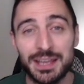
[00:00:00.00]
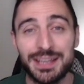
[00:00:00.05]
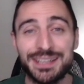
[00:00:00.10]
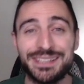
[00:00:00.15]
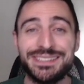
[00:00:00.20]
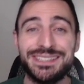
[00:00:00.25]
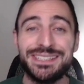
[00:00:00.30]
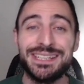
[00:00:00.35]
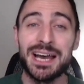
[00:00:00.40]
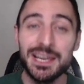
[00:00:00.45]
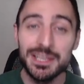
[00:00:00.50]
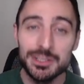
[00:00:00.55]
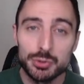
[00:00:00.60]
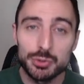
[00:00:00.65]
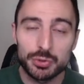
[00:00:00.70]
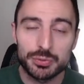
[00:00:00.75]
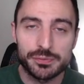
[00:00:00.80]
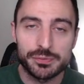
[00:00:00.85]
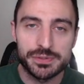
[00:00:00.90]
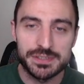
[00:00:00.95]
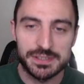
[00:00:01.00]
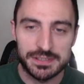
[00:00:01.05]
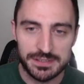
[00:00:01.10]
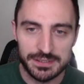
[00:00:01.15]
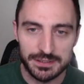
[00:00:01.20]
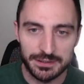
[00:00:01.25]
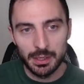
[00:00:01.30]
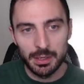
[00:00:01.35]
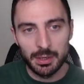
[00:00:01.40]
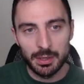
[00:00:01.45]
Najdorf
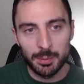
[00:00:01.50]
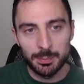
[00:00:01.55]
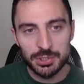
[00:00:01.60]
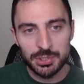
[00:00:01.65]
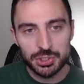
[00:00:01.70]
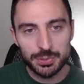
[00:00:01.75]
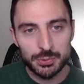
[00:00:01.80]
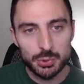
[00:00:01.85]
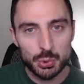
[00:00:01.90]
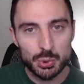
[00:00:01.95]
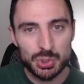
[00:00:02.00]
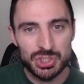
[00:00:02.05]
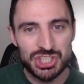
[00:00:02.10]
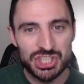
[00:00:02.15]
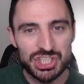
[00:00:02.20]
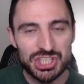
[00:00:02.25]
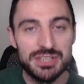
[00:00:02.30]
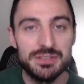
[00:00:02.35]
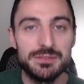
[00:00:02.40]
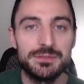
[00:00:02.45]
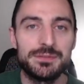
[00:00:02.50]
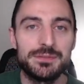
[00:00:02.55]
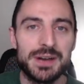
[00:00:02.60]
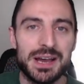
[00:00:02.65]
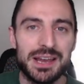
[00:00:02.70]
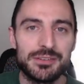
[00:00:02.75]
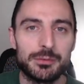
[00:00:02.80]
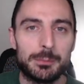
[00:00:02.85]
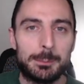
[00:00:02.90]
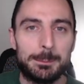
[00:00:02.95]
Sicilian. Bishop to
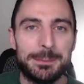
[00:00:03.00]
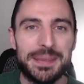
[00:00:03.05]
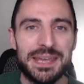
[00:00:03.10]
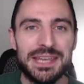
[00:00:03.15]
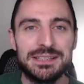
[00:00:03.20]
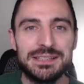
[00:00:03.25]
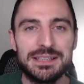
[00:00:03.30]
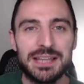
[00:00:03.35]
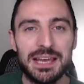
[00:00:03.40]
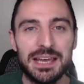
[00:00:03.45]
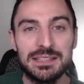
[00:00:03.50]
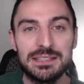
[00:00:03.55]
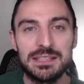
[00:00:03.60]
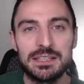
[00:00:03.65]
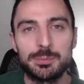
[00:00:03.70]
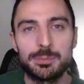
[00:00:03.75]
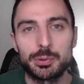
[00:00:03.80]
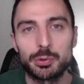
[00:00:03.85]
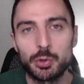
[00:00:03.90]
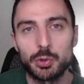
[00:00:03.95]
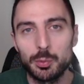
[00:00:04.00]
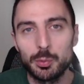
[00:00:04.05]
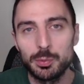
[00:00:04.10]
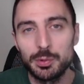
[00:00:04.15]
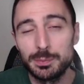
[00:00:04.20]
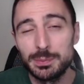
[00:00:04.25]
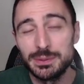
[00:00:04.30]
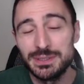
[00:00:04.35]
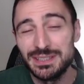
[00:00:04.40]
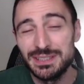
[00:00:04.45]
g5, main line and
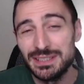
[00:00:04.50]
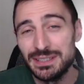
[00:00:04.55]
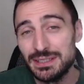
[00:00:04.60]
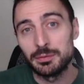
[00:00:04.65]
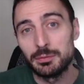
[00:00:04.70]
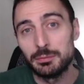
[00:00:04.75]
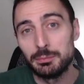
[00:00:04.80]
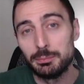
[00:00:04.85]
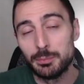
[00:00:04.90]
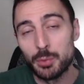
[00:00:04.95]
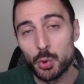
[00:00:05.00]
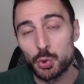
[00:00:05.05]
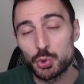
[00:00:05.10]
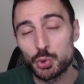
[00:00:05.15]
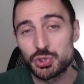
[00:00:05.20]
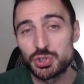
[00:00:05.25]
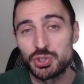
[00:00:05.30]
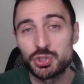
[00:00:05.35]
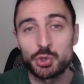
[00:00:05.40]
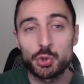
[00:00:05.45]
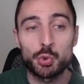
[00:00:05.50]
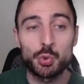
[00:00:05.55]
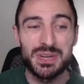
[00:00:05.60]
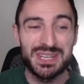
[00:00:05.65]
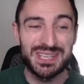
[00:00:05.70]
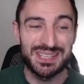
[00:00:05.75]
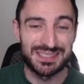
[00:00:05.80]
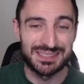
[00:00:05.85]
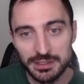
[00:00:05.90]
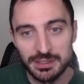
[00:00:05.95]
probably most
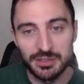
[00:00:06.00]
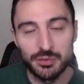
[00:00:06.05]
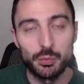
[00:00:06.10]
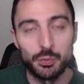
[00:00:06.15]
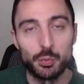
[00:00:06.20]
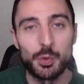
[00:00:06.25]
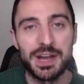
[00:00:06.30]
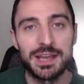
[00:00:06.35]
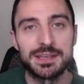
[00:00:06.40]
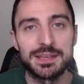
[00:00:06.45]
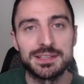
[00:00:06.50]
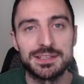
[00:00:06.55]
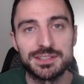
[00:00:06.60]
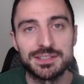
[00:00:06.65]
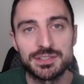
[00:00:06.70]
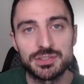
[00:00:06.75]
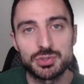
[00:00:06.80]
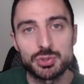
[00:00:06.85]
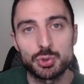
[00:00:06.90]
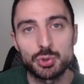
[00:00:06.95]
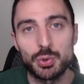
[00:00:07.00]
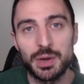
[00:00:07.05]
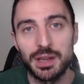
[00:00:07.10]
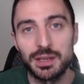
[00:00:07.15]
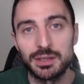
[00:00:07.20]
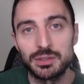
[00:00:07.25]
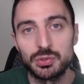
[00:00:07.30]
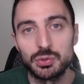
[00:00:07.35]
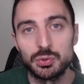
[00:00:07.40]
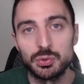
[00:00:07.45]
critical if white is
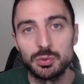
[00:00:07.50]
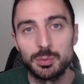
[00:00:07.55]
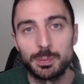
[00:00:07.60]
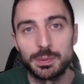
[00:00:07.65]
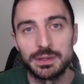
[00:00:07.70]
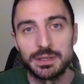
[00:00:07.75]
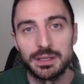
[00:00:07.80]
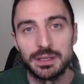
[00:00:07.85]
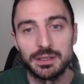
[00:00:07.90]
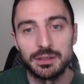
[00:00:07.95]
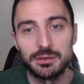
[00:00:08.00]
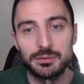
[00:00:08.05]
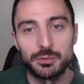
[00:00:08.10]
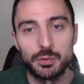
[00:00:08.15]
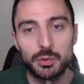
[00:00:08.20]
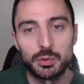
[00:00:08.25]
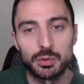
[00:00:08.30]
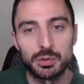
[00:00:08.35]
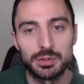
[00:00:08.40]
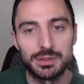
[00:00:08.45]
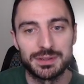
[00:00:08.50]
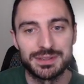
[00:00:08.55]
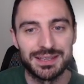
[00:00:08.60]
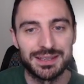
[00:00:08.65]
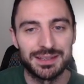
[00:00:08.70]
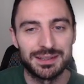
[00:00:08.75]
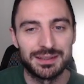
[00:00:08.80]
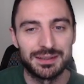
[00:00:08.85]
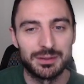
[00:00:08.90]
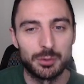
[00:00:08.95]
trying to play for the
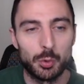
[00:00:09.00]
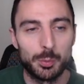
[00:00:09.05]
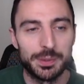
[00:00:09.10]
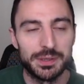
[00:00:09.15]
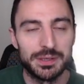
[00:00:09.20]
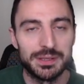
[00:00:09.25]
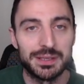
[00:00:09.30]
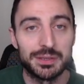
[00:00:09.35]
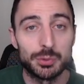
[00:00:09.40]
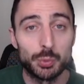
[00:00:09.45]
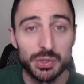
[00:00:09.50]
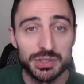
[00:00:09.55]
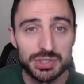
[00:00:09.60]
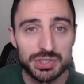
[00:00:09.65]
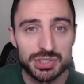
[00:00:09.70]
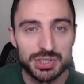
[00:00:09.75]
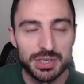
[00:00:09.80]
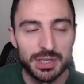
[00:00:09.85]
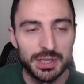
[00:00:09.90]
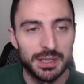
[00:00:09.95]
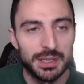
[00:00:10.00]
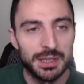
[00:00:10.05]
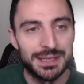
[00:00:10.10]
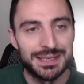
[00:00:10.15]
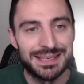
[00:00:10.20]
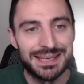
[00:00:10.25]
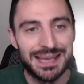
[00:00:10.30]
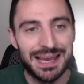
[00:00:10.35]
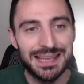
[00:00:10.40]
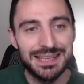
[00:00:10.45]
opening advantage.
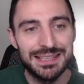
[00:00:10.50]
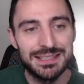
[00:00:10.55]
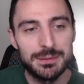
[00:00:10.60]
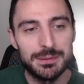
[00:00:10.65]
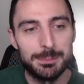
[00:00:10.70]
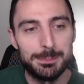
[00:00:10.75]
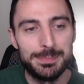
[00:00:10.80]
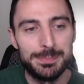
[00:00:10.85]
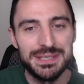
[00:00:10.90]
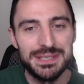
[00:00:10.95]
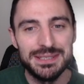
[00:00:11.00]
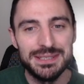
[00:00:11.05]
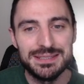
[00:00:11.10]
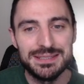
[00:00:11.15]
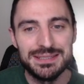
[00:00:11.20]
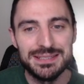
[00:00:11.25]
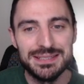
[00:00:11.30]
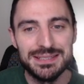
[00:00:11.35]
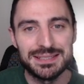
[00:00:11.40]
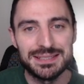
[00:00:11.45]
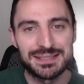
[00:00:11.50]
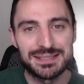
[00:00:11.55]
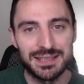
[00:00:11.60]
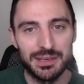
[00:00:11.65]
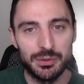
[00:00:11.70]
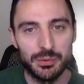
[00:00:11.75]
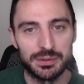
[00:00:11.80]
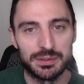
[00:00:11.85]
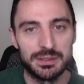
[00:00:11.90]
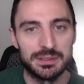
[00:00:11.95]
Knight
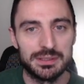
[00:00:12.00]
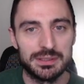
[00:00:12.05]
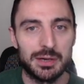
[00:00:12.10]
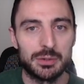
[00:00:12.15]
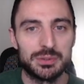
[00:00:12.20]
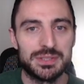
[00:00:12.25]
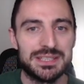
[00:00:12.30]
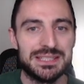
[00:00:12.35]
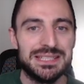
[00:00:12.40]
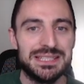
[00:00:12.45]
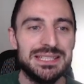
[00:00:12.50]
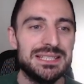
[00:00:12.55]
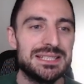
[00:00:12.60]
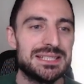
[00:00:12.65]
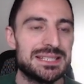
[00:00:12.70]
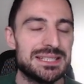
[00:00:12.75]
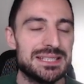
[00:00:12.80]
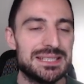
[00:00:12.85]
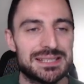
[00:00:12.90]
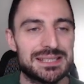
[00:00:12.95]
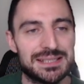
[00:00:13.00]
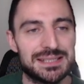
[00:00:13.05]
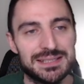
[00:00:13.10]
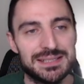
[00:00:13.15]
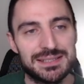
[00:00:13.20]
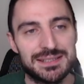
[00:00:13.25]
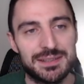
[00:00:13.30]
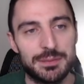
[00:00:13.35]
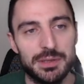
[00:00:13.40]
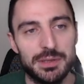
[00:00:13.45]
bd7. Now the e6
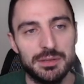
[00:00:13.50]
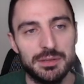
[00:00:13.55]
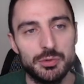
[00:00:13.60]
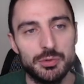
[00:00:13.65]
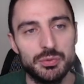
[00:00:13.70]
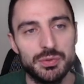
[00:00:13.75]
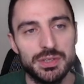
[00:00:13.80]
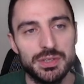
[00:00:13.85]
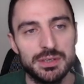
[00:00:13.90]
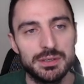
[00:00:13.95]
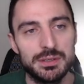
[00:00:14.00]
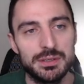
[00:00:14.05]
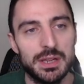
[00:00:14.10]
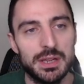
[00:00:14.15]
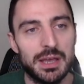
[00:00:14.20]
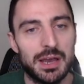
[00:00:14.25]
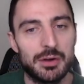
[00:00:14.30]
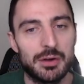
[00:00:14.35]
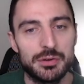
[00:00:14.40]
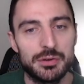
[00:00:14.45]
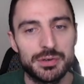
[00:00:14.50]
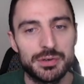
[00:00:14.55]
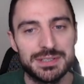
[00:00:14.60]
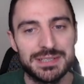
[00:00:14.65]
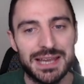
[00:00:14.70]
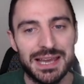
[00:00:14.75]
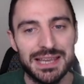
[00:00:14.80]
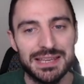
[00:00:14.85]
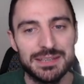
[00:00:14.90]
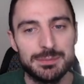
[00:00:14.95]
is the main move here. However,
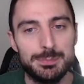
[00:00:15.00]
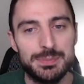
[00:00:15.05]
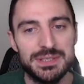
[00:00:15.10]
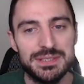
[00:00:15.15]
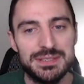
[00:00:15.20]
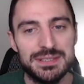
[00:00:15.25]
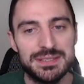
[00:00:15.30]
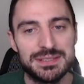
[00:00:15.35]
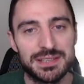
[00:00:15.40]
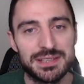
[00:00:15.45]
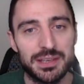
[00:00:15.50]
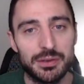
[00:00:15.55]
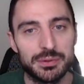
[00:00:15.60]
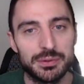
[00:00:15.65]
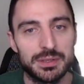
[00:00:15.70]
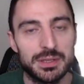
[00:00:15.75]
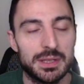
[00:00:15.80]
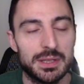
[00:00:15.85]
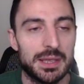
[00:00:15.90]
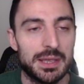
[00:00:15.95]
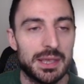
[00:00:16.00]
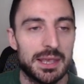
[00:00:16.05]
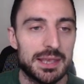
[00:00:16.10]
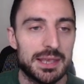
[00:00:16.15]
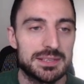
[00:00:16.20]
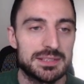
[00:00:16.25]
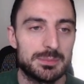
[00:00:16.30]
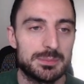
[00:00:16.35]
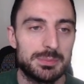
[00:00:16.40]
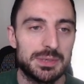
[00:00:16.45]
knight bd7
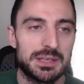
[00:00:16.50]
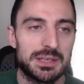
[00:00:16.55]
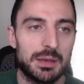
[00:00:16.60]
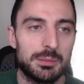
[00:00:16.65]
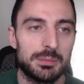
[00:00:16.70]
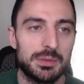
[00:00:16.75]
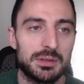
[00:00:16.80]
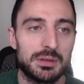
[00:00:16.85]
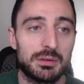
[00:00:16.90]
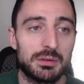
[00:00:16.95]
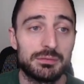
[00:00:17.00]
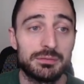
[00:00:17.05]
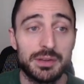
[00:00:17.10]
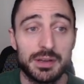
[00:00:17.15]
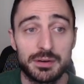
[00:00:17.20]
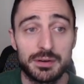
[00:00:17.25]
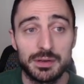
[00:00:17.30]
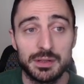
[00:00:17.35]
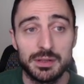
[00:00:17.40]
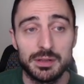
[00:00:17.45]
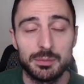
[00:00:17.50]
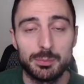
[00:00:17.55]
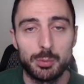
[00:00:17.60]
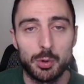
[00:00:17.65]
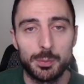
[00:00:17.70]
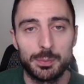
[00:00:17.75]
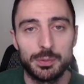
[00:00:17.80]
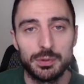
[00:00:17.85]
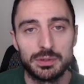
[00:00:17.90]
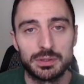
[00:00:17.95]
has becoming very
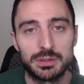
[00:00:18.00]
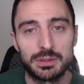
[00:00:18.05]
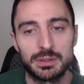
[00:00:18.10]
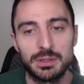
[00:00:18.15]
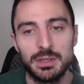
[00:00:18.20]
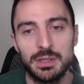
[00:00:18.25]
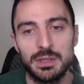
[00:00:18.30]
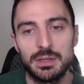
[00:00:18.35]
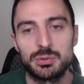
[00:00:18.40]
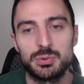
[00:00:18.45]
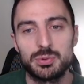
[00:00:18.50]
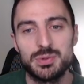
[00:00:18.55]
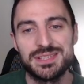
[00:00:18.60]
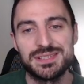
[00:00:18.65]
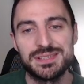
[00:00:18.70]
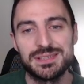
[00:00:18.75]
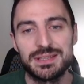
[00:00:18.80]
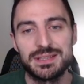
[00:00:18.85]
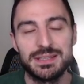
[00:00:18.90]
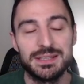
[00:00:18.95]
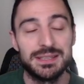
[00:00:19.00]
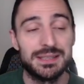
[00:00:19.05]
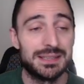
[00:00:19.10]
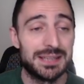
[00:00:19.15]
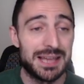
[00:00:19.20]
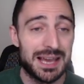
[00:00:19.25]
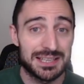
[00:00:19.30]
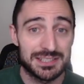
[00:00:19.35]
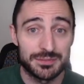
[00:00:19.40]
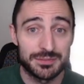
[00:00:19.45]
popular recently,
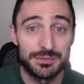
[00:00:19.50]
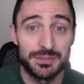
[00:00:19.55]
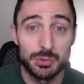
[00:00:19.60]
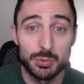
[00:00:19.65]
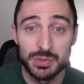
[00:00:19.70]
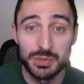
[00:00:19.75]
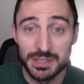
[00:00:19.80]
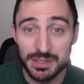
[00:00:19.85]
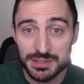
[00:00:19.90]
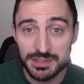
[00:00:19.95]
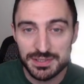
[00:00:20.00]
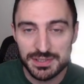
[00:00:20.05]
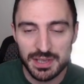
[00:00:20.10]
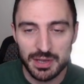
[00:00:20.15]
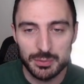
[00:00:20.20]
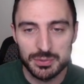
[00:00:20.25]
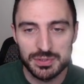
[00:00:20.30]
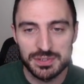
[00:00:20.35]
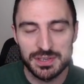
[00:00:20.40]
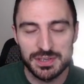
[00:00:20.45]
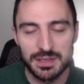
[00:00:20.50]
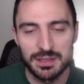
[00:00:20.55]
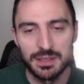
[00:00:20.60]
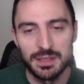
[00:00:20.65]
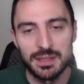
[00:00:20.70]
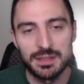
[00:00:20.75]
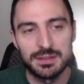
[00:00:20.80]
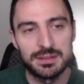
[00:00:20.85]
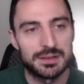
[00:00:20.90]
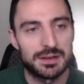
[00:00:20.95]
last few years. I would say
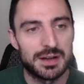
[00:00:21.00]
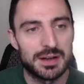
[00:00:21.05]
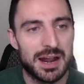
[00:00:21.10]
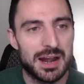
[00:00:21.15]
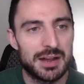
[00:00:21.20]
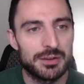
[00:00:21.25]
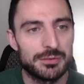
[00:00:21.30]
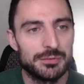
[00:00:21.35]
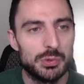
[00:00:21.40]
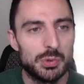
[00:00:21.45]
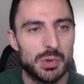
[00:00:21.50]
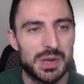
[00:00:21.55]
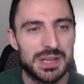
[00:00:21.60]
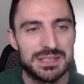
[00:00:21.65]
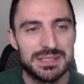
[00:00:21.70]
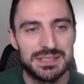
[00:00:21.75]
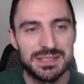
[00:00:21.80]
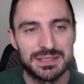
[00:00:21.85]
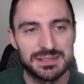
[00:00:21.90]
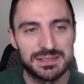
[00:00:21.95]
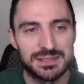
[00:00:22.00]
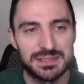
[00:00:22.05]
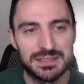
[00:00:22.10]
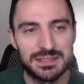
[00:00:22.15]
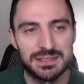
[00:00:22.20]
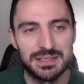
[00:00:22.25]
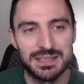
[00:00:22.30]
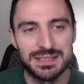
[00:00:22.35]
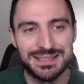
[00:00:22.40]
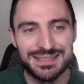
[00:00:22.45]
there are few ideas
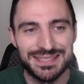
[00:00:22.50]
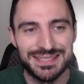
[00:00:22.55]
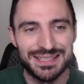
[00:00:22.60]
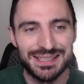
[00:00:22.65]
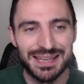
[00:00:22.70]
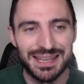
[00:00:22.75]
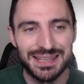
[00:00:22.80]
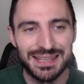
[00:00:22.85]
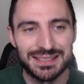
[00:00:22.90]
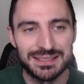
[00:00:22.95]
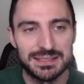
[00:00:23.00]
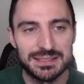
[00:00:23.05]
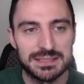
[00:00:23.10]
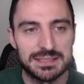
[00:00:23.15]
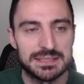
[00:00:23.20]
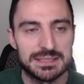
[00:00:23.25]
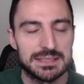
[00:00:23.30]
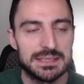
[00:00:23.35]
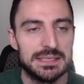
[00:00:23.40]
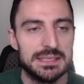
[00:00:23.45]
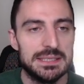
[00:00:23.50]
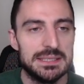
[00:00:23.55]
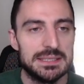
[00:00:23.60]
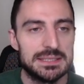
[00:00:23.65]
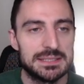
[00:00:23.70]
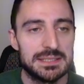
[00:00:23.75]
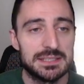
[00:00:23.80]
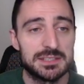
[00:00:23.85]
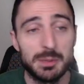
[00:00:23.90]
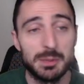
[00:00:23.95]
in delaying this
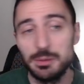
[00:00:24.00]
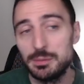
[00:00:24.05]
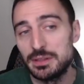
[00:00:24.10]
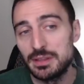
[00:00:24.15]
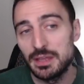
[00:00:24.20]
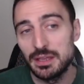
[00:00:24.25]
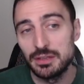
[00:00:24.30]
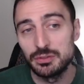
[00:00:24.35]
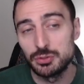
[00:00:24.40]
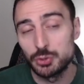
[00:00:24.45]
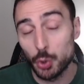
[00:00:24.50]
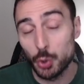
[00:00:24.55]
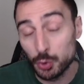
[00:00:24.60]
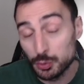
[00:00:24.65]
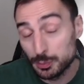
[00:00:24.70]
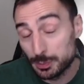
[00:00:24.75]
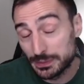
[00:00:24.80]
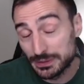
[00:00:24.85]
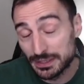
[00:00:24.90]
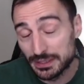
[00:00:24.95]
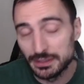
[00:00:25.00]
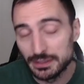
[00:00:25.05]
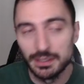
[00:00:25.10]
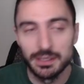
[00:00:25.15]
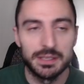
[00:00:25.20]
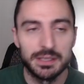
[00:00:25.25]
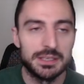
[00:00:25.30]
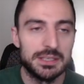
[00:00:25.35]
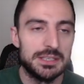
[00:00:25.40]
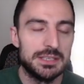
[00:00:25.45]
e6. Maybe they don't play
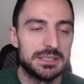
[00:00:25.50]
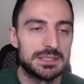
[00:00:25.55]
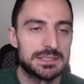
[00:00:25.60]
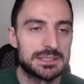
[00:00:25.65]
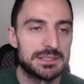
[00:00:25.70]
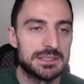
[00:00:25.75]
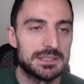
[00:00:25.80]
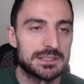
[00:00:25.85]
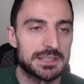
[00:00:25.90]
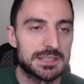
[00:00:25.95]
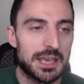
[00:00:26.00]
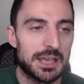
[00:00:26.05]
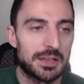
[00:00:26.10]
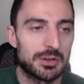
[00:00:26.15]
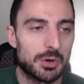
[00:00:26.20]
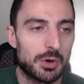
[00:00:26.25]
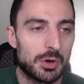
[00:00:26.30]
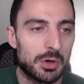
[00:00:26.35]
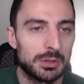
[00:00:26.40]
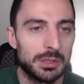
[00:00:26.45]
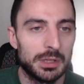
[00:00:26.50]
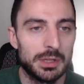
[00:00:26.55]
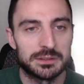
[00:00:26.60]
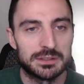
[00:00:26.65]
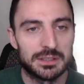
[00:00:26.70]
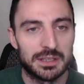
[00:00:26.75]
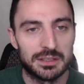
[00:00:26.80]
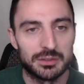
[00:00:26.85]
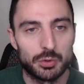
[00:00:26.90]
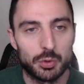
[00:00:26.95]
e6 at all
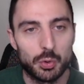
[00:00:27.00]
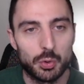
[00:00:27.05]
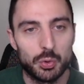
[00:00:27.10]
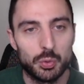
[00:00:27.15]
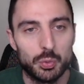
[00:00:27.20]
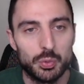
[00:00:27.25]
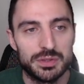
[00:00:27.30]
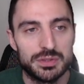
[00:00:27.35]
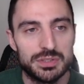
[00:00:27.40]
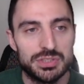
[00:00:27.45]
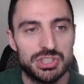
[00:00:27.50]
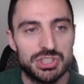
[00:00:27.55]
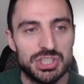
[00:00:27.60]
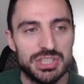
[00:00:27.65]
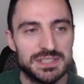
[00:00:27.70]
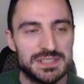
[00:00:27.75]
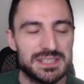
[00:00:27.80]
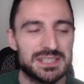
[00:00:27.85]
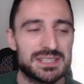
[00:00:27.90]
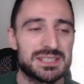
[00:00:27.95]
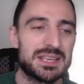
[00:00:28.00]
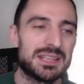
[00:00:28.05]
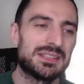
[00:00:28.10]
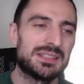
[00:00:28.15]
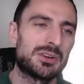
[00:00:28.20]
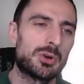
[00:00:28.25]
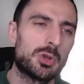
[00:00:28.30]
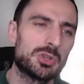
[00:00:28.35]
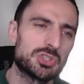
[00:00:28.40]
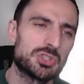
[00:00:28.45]
and go with g6. There
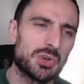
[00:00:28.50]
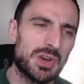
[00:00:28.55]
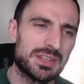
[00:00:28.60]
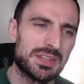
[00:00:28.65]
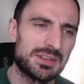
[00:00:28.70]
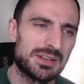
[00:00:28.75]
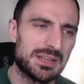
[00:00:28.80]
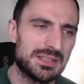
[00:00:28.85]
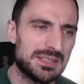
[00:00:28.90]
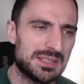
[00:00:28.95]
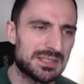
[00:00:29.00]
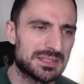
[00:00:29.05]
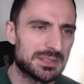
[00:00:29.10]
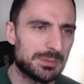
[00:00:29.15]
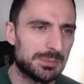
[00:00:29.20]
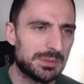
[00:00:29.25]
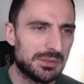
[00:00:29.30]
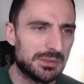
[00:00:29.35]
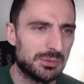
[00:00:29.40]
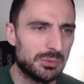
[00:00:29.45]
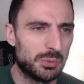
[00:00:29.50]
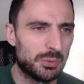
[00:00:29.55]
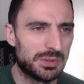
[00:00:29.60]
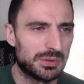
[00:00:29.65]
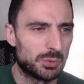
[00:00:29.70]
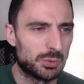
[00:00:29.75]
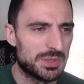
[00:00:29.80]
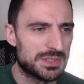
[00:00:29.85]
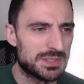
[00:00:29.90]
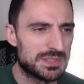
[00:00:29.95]
are also other ideas, I believe, with
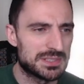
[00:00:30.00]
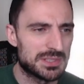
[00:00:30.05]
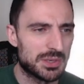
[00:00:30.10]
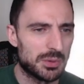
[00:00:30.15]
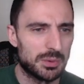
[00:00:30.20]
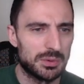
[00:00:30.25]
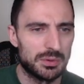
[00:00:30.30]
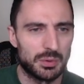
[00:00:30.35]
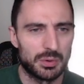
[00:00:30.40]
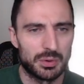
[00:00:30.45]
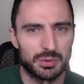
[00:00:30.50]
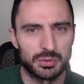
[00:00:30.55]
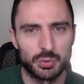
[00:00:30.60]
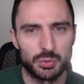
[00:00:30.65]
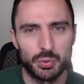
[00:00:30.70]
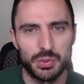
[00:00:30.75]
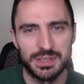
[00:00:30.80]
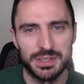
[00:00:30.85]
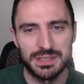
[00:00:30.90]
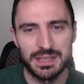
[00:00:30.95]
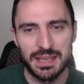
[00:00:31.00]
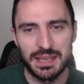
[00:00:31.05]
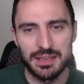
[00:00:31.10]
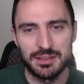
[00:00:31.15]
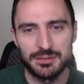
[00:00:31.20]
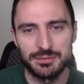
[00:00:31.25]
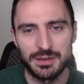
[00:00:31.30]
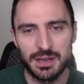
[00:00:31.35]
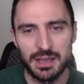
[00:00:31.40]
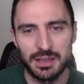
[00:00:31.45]
queen c7 or queen
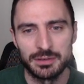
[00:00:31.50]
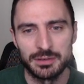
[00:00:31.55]
a5.